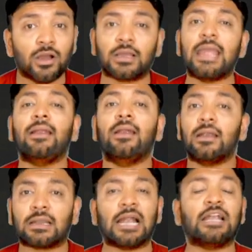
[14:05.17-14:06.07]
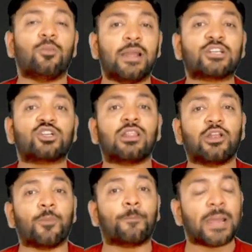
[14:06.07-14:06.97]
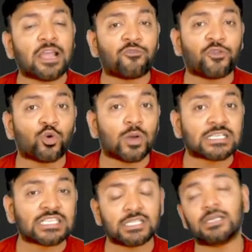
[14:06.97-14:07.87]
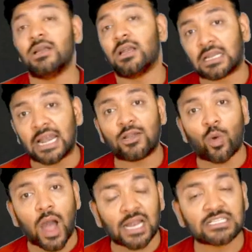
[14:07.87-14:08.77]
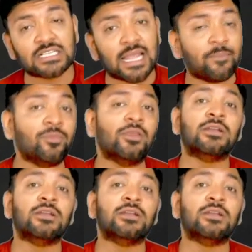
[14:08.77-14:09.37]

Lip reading: Okay, try to make sure that you pick a few questions, try to answer them,